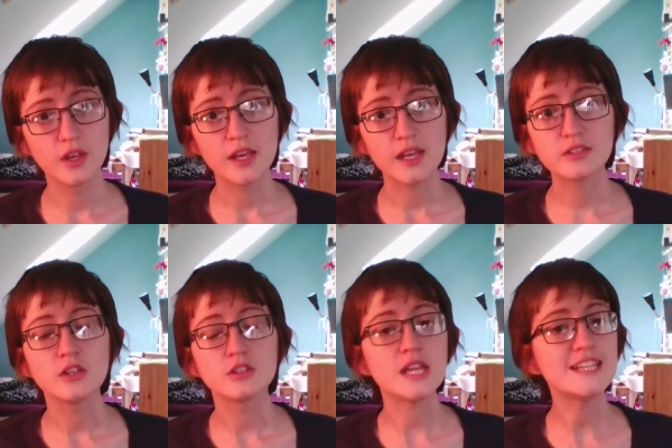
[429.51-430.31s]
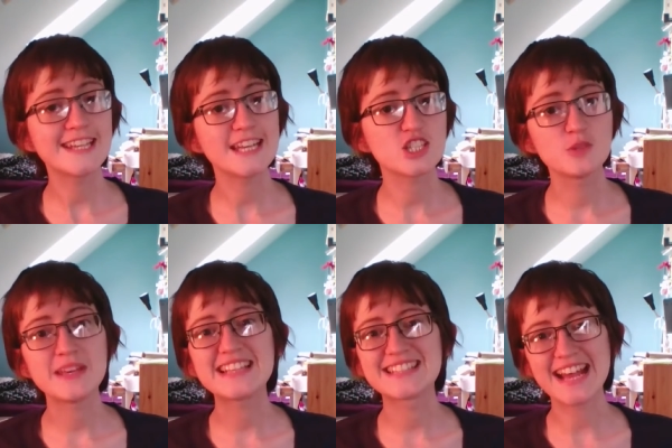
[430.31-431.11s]
is to indicate to them
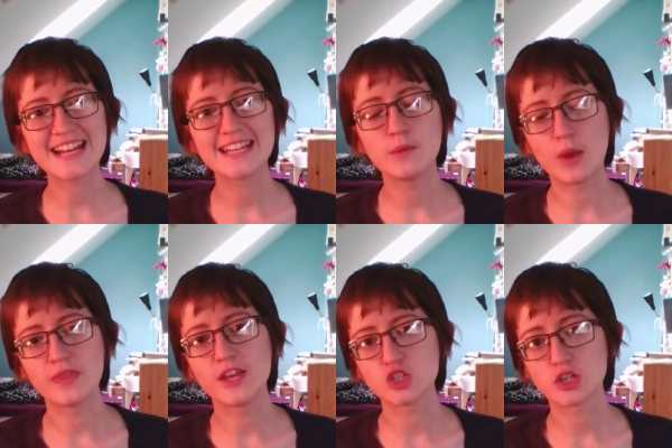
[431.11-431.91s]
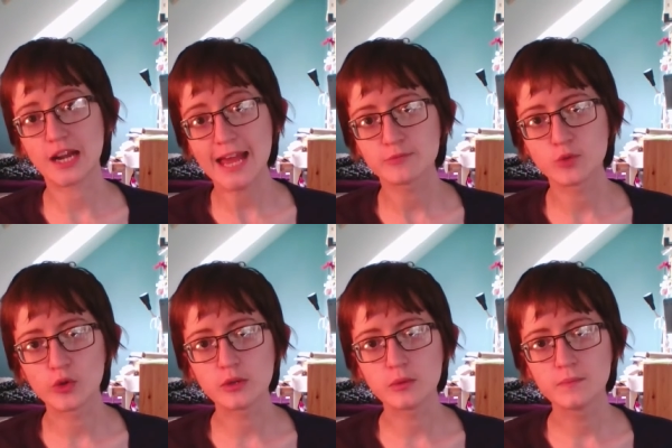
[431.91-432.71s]
exactly when they should clap for you.